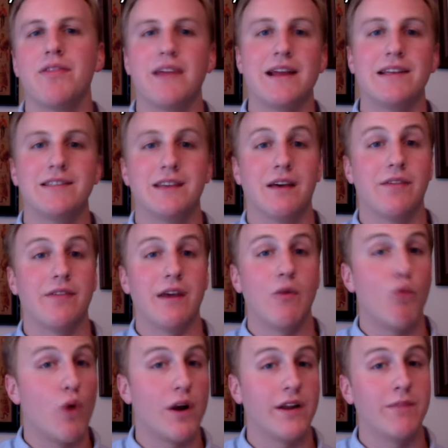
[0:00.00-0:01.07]
things that they
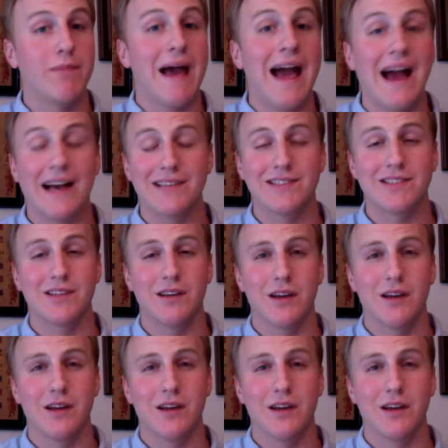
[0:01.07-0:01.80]
wanted passed,